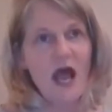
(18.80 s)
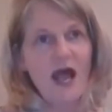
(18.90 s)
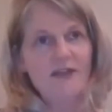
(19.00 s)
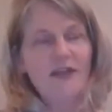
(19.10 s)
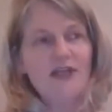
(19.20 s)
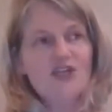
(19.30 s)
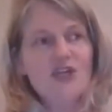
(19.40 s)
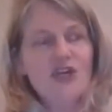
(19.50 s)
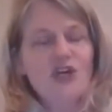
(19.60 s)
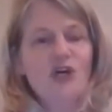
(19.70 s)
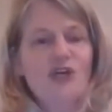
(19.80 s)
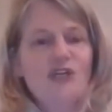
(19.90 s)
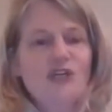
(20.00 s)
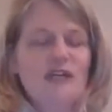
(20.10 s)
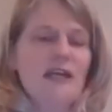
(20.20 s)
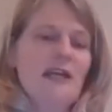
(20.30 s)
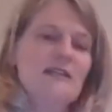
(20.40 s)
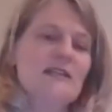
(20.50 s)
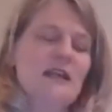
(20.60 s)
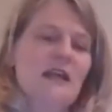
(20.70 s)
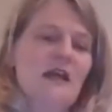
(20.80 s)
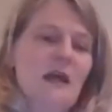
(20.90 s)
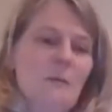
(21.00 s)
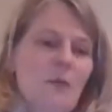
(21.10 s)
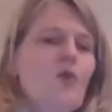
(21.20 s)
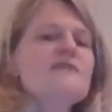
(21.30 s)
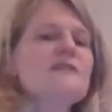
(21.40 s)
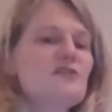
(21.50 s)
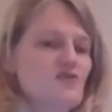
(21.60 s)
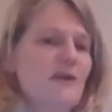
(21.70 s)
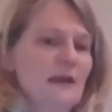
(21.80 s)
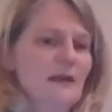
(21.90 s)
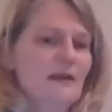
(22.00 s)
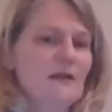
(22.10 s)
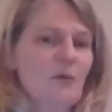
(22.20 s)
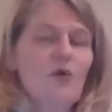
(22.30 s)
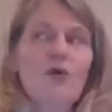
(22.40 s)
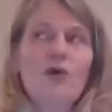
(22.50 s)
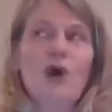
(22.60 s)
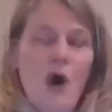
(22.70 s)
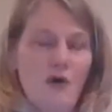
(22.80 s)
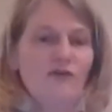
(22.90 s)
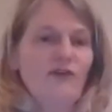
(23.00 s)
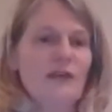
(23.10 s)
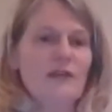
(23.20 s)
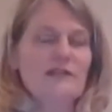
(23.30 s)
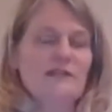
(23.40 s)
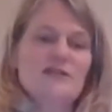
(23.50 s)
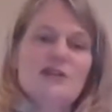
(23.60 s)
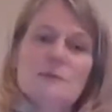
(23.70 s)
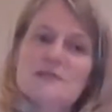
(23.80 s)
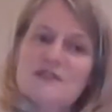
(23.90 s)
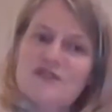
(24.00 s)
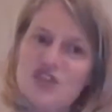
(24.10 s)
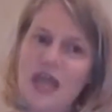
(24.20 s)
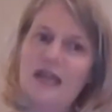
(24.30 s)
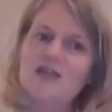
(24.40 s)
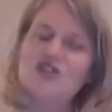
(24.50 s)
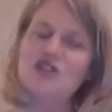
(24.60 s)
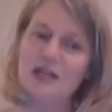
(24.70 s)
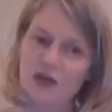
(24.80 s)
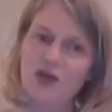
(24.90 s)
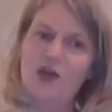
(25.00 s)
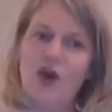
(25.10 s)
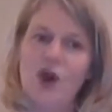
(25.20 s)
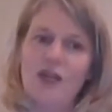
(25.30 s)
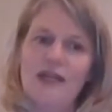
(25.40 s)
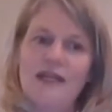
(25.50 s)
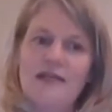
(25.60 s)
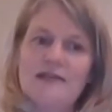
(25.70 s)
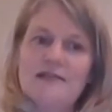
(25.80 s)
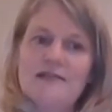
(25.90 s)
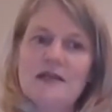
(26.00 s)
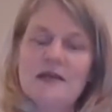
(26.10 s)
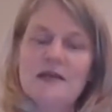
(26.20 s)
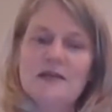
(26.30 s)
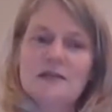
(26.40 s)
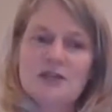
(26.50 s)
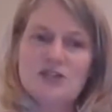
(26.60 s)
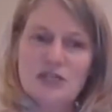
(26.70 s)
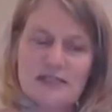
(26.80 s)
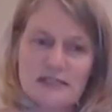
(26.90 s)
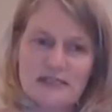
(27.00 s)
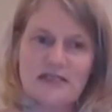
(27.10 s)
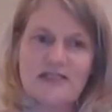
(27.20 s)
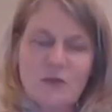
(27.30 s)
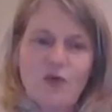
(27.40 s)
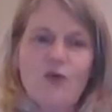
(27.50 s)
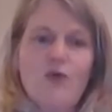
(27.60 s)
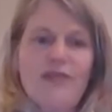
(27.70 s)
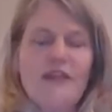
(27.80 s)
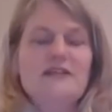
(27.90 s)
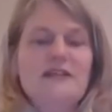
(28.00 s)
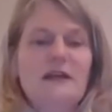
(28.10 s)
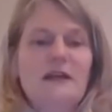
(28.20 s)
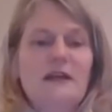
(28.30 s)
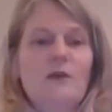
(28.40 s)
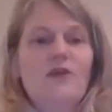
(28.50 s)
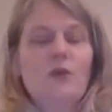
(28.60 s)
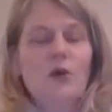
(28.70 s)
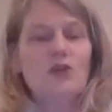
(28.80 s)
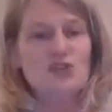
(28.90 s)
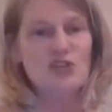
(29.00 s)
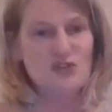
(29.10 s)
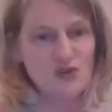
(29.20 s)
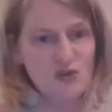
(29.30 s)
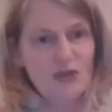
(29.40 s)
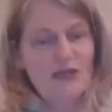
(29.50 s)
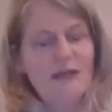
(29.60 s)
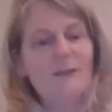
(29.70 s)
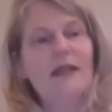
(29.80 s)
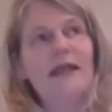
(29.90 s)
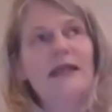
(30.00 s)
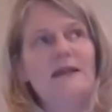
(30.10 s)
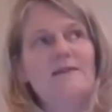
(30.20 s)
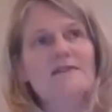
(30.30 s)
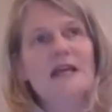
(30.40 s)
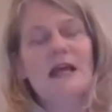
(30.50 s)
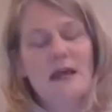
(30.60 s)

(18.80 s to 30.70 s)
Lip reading: I think she could get more strength, more confidence in terms of challenging her colleagues, so she sits more authentically with what she truly believes.